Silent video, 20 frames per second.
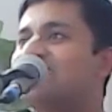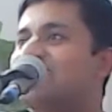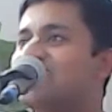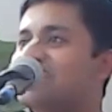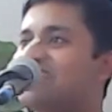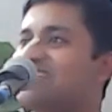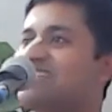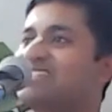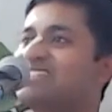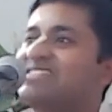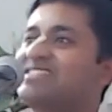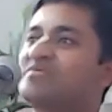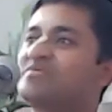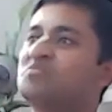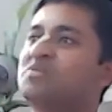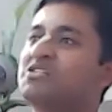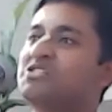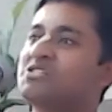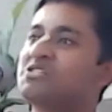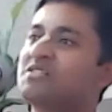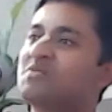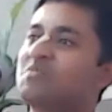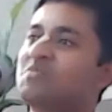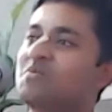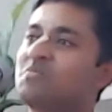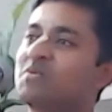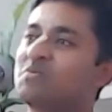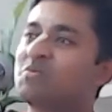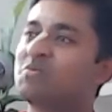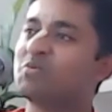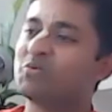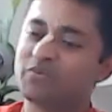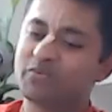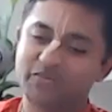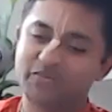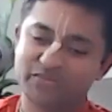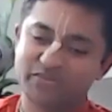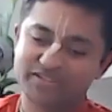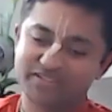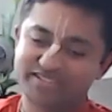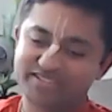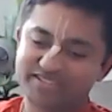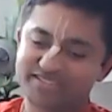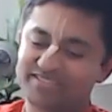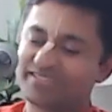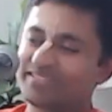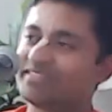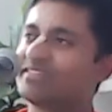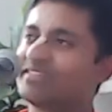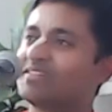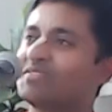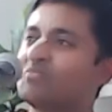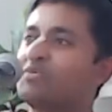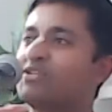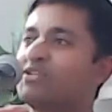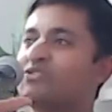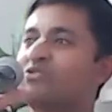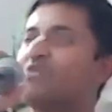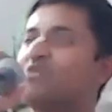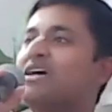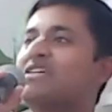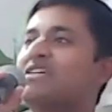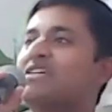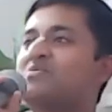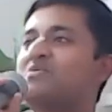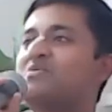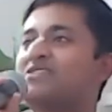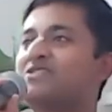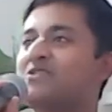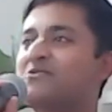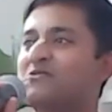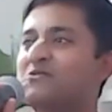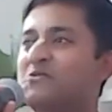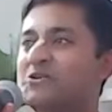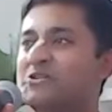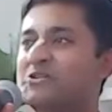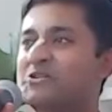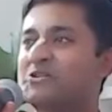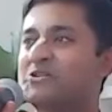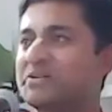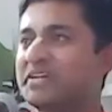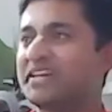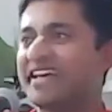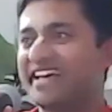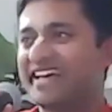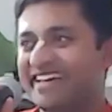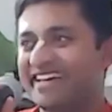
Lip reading: Yes, Braja Kripa Prabhu. Please don't ask me a tough question.